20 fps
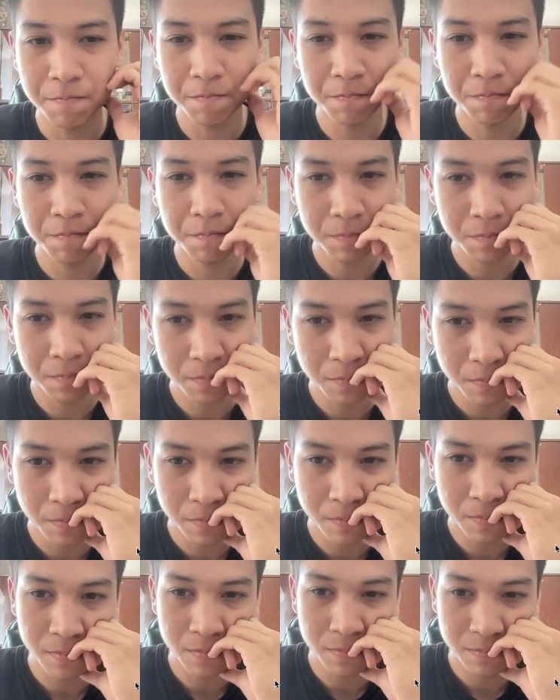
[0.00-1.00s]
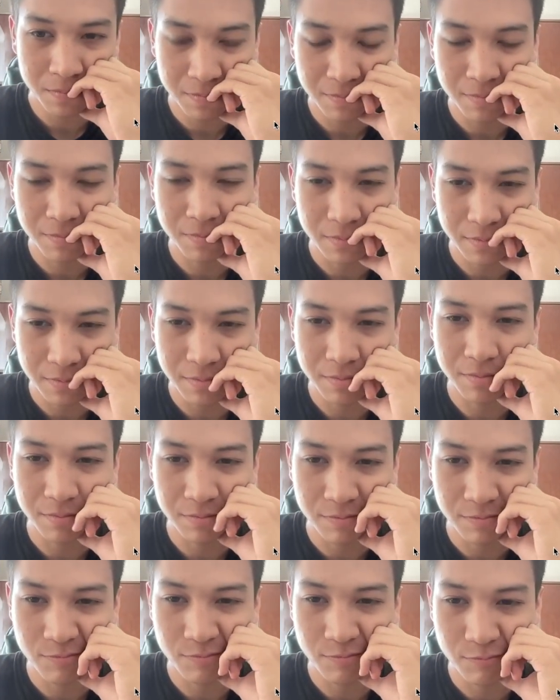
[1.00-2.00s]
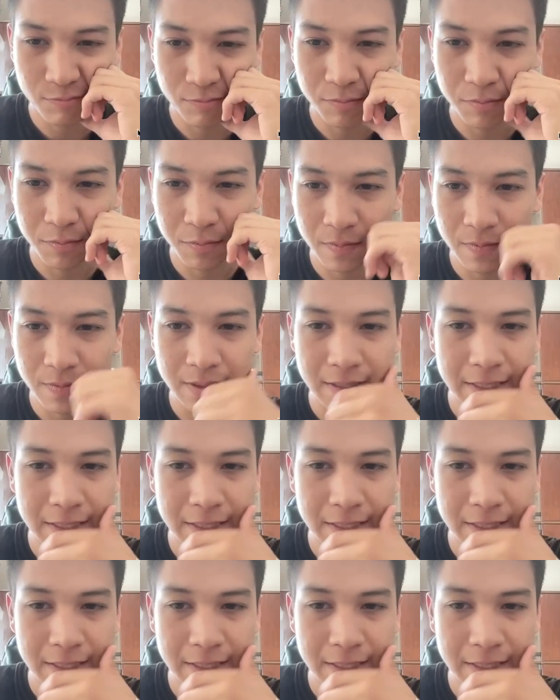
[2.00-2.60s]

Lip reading: it's a very tricky situation to be at.